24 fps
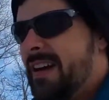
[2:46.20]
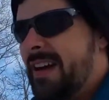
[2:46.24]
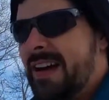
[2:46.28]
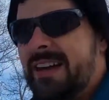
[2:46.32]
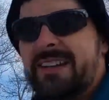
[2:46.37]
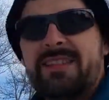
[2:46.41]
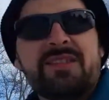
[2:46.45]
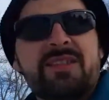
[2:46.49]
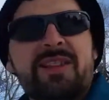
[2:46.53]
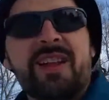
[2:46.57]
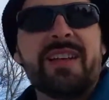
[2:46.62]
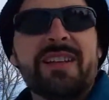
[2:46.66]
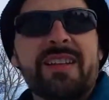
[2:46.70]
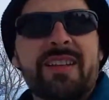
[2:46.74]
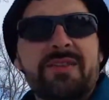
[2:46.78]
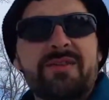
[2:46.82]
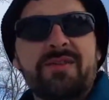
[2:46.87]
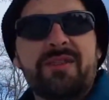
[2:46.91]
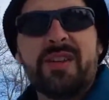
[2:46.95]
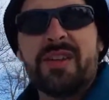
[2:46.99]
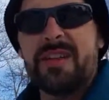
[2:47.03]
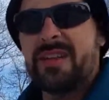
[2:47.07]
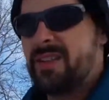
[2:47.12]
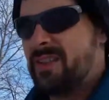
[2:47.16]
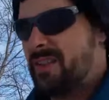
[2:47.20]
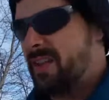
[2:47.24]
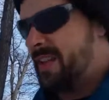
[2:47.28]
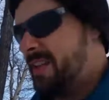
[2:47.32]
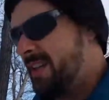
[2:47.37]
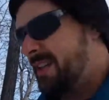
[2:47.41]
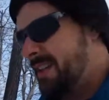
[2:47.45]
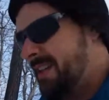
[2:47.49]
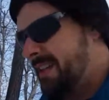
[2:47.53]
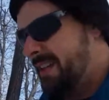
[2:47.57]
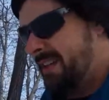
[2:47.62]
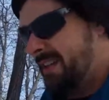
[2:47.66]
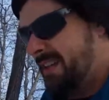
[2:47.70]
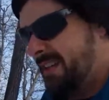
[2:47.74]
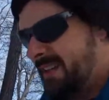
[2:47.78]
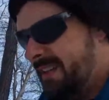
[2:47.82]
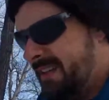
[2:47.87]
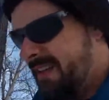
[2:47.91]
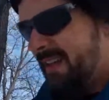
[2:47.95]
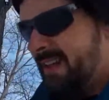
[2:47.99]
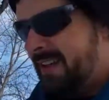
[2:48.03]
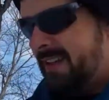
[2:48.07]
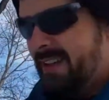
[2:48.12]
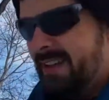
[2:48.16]
I do like to fish.
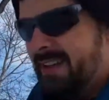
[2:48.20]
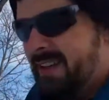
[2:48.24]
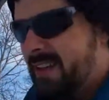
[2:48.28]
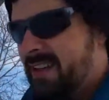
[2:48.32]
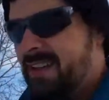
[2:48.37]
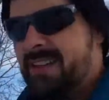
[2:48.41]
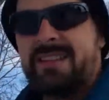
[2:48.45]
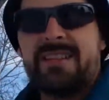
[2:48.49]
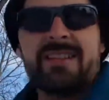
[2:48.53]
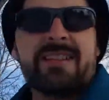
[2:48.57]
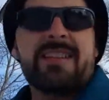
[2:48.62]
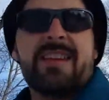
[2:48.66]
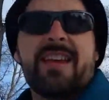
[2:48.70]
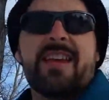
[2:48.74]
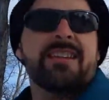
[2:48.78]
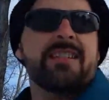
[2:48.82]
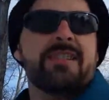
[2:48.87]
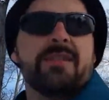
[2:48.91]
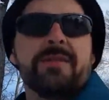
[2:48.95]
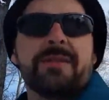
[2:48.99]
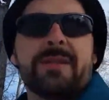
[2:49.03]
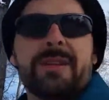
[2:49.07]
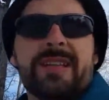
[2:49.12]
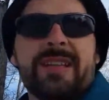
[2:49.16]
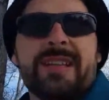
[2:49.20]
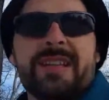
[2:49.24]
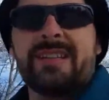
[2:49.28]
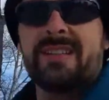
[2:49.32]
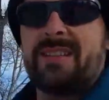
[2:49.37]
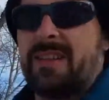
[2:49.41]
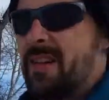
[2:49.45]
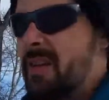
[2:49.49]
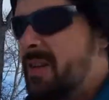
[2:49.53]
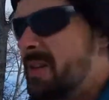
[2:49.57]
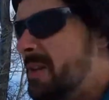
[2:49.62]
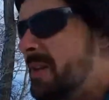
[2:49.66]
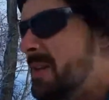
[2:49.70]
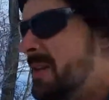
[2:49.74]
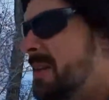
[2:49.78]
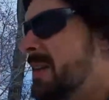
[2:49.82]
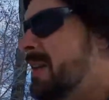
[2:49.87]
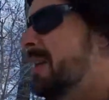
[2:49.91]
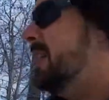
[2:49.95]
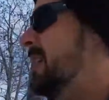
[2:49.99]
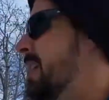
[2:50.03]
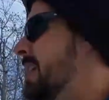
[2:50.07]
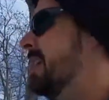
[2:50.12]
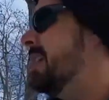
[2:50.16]
Just catch and release though.
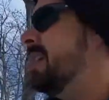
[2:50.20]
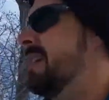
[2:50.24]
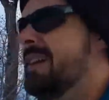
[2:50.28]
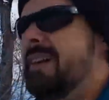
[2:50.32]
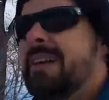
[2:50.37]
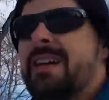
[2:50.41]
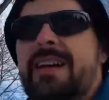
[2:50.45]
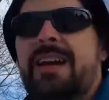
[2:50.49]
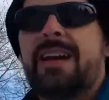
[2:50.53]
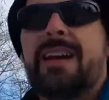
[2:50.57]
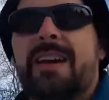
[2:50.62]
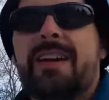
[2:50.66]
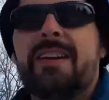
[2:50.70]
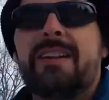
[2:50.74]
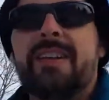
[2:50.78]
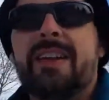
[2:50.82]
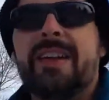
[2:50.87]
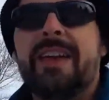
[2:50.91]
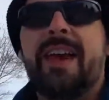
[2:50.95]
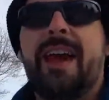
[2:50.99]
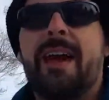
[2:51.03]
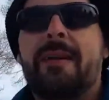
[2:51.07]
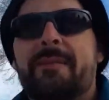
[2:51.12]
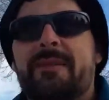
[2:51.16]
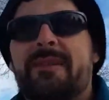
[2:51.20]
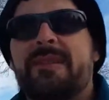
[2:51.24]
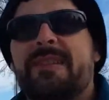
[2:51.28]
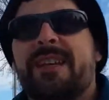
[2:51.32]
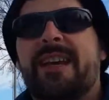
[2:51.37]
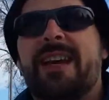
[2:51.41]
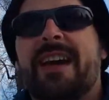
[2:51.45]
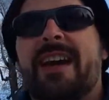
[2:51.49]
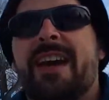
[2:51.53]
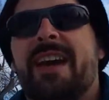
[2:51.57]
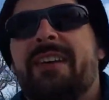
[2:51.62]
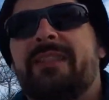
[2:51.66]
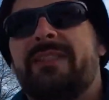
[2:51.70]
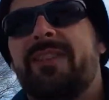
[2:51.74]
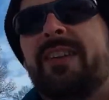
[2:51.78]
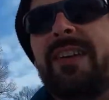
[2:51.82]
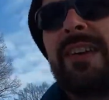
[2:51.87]
Here are the cabins they have.